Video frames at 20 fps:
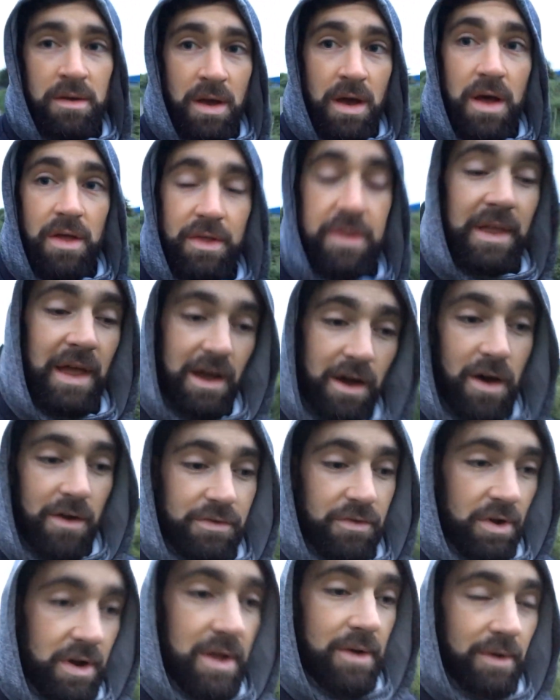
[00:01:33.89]
Uh, the day
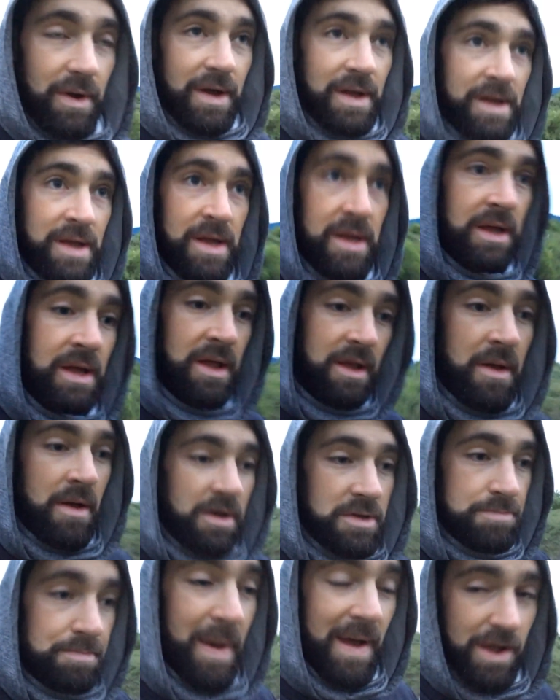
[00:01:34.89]
after anyway, I
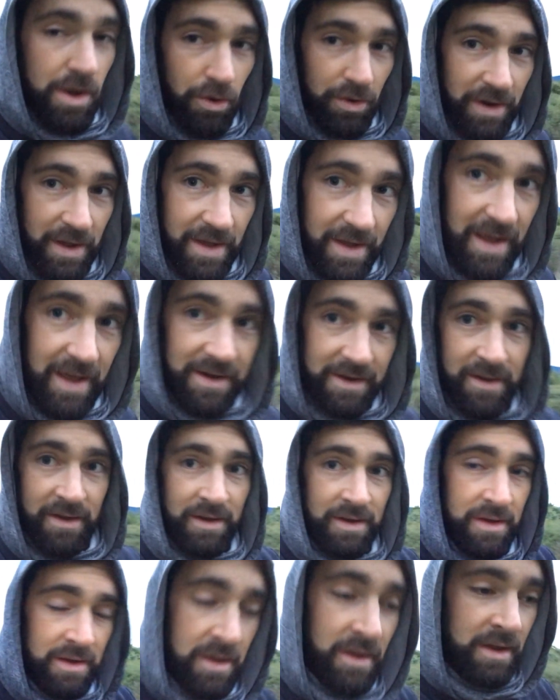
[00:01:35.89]
was back on it again
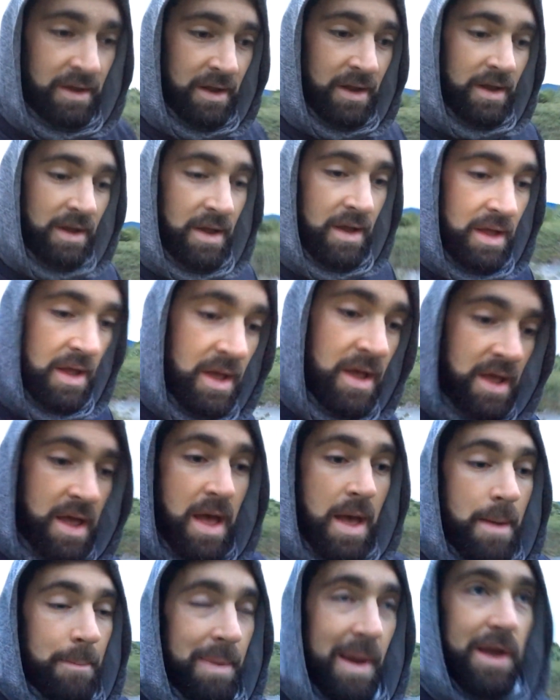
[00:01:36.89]

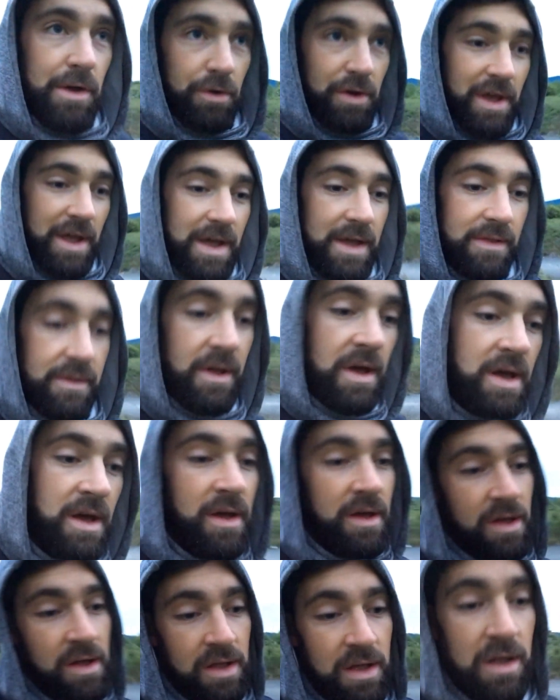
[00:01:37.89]
back on it again
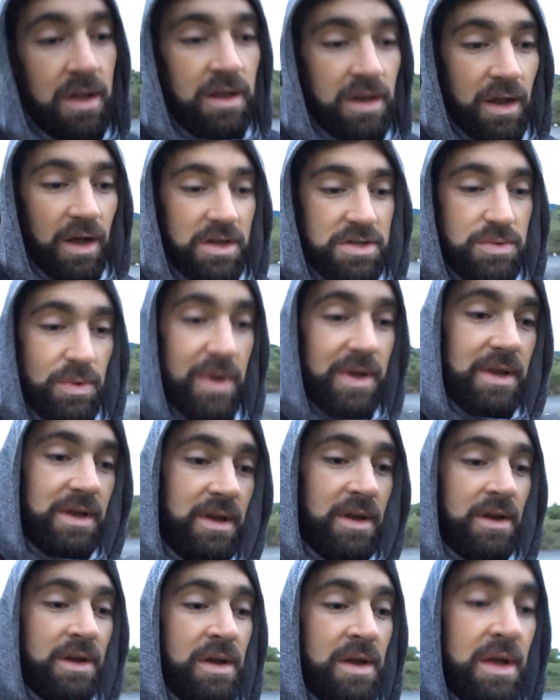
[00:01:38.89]
last week.